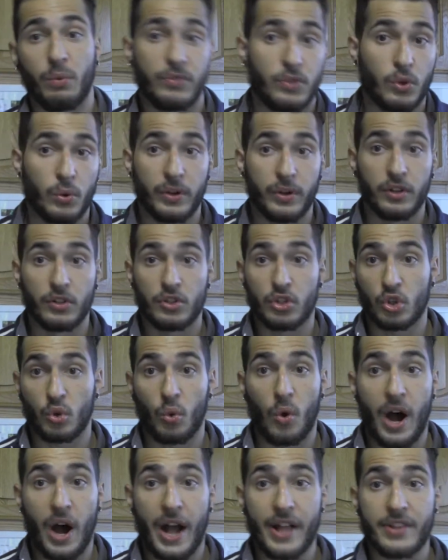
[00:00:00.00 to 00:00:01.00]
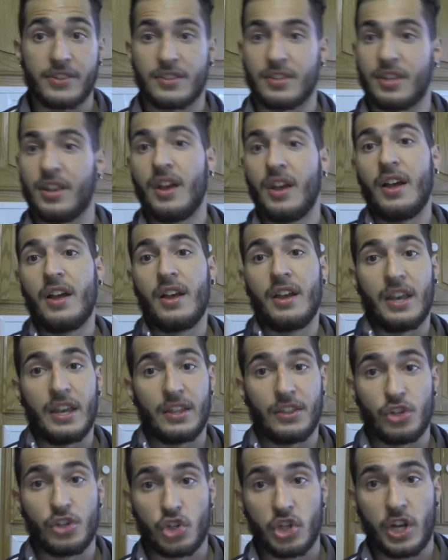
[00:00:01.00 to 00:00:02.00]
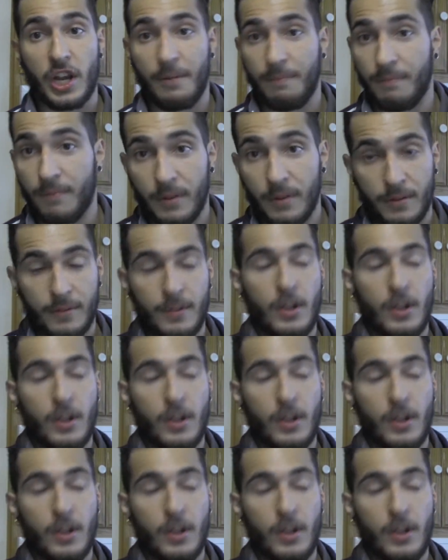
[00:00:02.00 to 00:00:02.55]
with doing squats in the gym.